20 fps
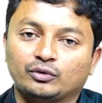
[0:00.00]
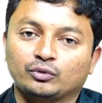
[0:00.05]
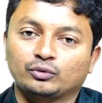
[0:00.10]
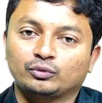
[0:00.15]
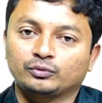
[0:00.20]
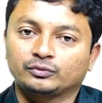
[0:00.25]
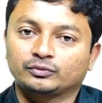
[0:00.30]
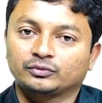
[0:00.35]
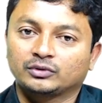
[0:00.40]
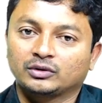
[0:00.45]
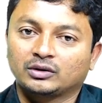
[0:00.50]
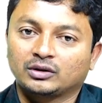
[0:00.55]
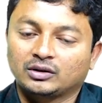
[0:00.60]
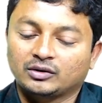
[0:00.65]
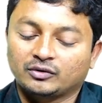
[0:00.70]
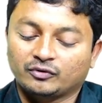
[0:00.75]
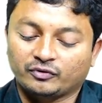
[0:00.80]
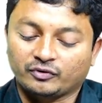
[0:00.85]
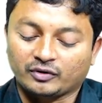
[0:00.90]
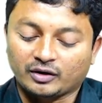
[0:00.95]
to
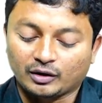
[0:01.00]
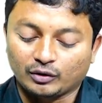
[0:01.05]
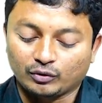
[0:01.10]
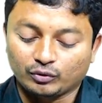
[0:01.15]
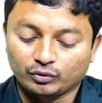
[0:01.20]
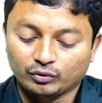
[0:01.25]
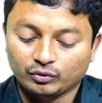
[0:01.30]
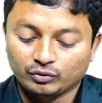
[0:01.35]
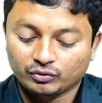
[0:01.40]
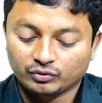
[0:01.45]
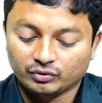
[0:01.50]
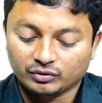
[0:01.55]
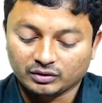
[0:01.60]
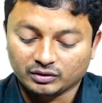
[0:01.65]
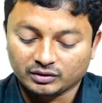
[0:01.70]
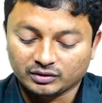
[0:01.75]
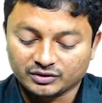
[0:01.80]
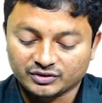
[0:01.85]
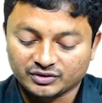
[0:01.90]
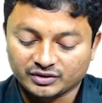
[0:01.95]
allow
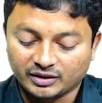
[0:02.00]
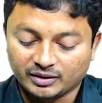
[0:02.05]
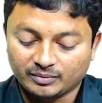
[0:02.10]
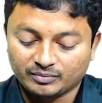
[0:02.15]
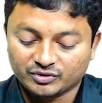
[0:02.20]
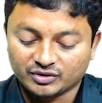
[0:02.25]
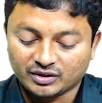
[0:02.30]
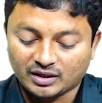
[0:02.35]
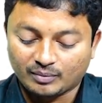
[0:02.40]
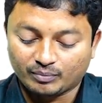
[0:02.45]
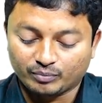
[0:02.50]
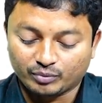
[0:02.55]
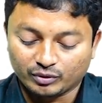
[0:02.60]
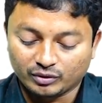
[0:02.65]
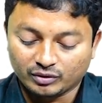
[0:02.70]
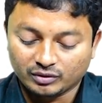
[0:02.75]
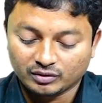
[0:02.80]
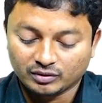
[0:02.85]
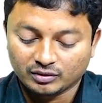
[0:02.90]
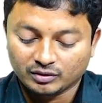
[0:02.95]
the same
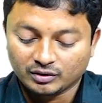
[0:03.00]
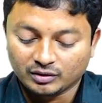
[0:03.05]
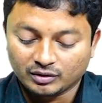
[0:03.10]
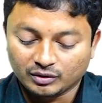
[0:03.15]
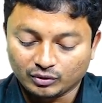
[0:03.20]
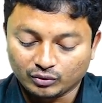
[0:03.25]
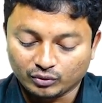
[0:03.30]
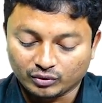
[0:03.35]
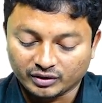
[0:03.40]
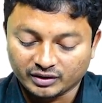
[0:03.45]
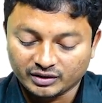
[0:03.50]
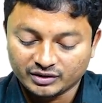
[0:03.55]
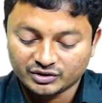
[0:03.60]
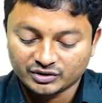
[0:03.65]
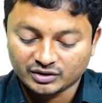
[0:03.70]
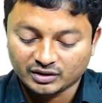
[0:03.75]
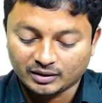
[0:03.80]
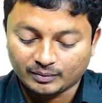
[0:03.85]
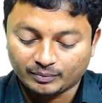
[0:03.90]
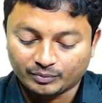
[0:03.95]
sample to
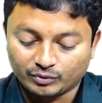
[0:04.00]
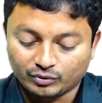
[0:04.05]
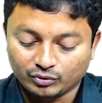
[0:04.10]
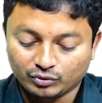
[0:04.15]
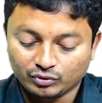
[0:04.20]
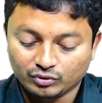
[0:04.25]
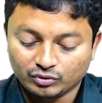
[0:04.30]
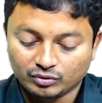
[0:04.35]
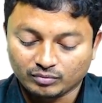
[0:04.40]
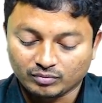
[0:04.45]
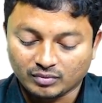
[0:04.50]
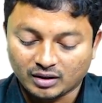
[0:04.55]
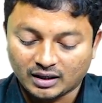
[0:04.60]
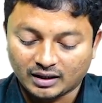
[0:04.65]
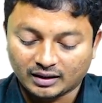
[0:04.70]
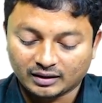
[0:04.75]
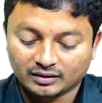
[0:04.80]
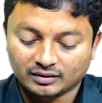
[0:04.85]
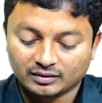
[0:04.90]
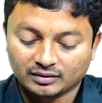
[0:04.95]
reach up to
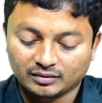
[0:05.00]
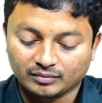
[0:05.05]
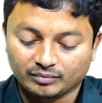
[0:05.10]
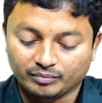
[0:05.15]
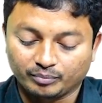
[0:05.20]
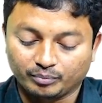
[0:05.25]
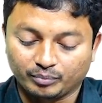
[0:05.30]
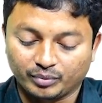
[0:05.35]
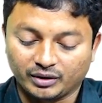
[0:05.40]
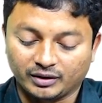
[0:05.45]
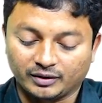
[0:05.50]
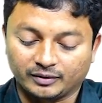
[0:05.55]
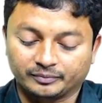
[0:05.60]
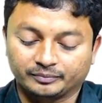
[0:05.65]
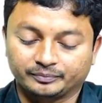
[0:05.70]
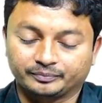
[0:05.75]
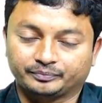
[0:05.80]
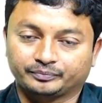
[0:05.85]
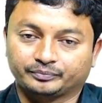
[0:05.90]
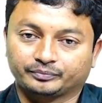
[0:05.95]
mark B.
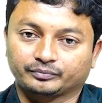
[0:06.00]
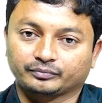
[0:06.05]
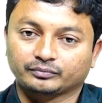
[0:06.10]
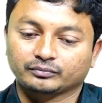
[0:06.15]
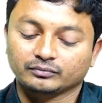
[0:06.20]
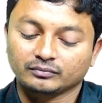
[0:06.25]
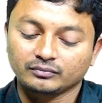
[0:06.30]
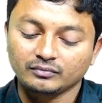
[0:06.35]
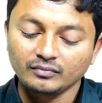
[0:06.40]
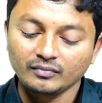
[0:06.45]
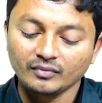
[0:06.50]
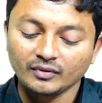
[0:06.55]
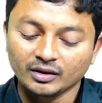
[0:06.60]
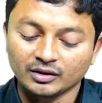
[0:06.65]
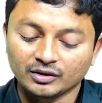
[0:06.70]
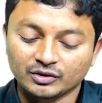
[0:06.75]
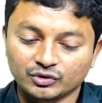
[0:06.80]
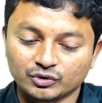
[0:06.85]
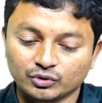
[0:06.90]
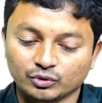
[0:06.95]

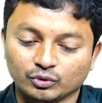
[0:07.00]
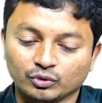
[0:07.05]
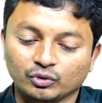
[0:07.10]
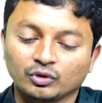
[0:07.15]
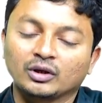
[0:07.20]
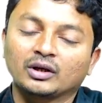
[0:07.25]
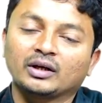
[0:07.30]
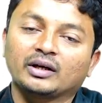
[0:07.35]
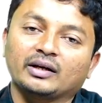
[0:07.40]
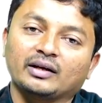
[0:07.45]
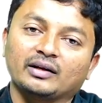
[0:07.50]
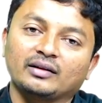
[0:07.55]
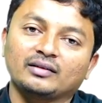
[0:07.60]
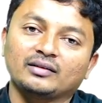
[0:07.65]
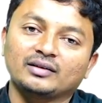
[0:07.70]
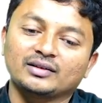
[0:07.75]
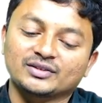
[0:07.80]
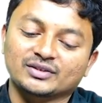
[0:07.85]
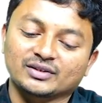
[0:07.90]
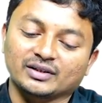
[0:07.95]
So in
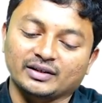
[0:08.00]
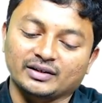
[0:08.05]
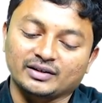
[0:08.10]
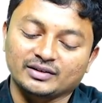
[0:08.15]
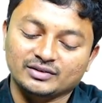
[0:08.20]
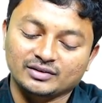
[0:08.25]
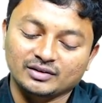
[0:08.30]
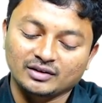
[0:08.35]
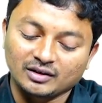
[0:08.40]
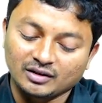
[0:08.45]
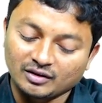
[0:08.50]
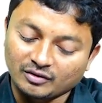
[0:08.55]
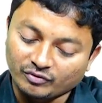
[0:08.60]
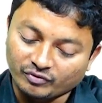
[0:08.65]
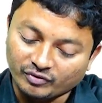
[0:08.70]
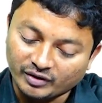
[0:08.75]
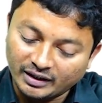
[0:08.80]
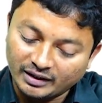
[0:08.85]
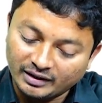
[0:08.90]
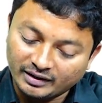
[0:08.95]
this case,
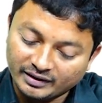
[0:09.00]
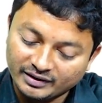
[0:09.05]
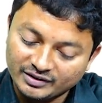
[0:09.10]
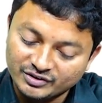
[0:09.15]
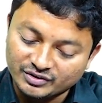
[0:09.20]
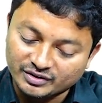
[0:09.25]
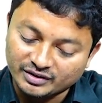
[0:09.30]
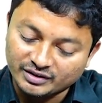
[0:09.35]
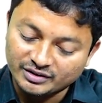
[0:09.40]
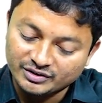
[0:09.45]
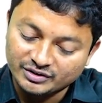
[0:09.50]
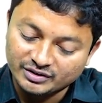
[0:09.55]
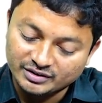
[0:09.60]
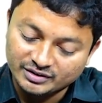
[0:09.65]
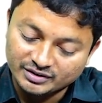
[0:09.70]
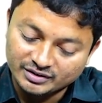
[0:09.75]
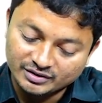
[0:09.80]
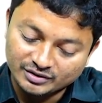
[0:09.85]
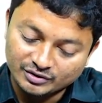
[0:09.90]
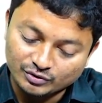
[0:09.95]
while it is
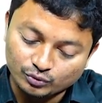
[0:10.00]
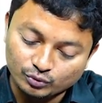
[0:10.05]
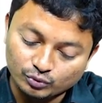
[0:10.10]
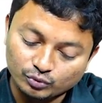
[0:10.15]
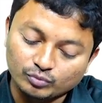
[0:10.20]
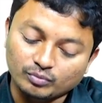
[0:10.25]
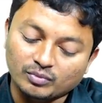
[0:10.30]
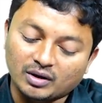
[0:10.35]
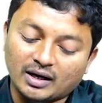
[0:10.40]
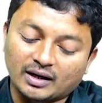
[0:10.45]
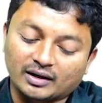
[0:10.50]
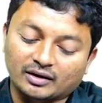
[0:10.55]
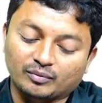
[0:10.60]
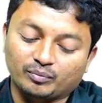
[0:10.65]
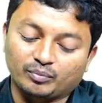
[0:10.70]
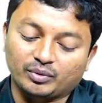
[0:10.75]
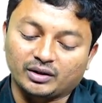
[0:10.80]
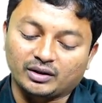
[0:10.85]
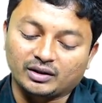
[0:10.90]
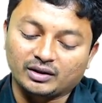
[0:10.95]
reaches to mark
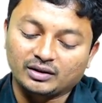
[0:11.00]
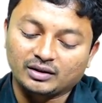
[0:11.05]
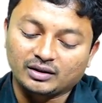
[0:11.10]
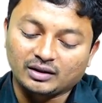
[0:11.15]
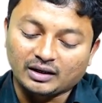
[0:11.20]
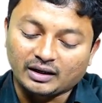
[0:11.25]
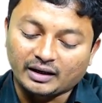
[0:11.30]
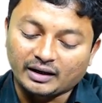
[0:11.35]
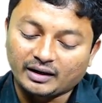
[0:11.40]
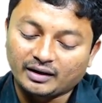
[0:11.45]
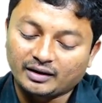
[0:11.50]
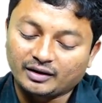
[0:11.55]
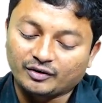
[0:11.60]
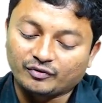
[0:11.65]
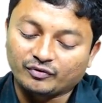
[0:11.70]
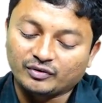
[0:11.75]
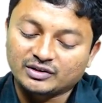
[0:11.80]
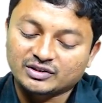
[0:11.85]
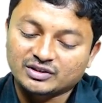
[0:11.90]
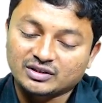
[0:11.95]
B, and
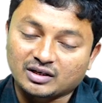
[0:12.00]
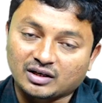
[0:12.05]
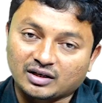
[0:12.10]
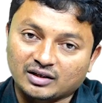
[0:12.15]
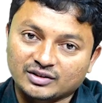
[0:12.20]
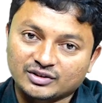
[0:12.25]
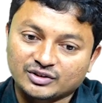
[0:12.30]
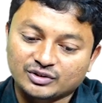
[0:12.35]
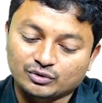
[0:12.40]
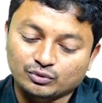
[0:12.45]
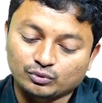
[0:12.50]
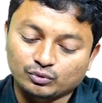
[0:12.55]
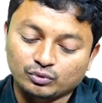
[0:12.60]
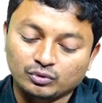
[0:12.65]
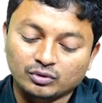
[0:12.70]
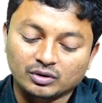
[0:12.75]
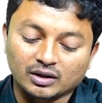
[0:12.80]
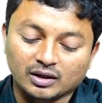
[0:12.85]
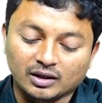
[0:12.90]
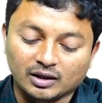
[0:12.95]
it will starts
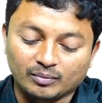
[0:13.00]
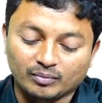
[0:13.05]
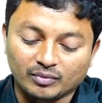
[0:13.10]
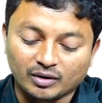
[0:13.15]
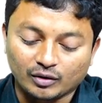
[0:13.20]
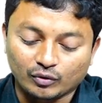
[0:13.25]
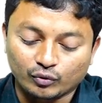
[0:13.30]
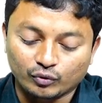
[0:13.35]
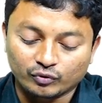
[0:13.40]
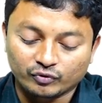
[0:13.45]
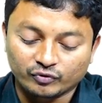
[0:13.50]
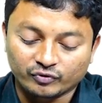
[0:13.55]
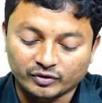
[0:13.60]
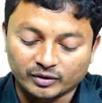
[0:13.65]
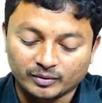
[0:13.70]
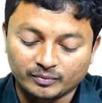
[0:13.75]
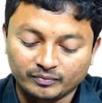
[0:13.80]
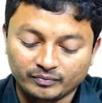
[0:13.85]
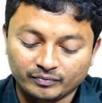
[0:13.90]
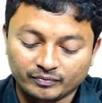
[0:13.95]
to come out
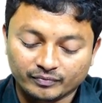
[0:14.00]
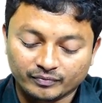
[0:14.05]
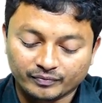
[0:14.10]
from